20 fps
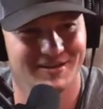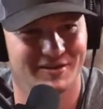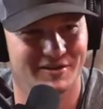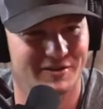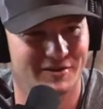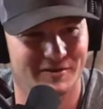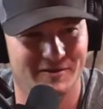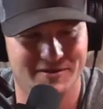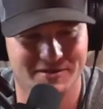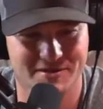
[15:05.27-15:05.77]

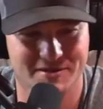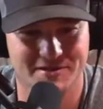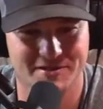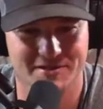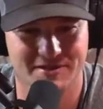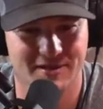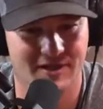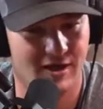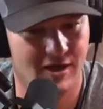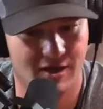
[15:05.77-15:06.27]
It's just
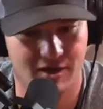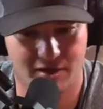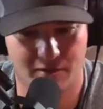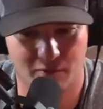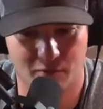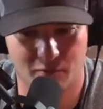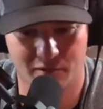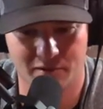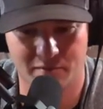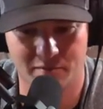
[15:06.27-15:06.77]

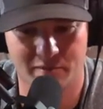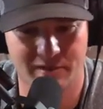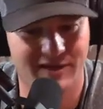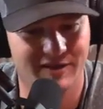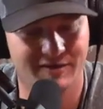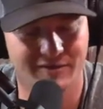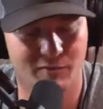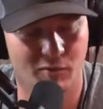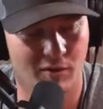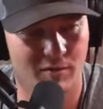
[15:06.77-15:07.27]
one
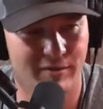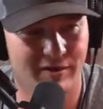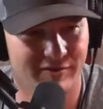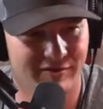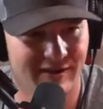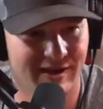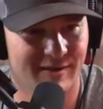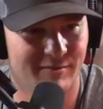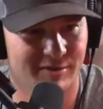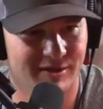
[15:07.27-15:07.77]
big
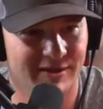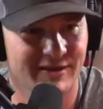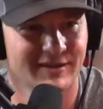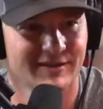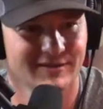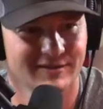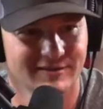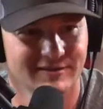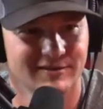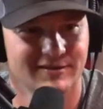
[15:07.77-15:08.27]
family.
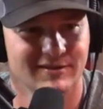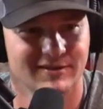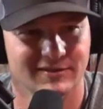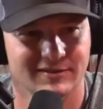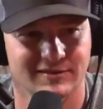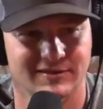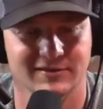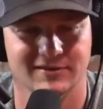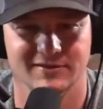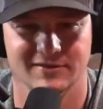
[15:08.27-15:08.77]
So
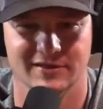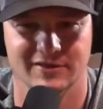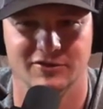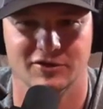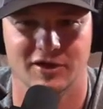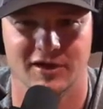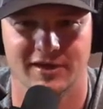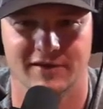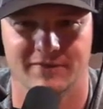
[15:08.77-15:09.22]
it's great.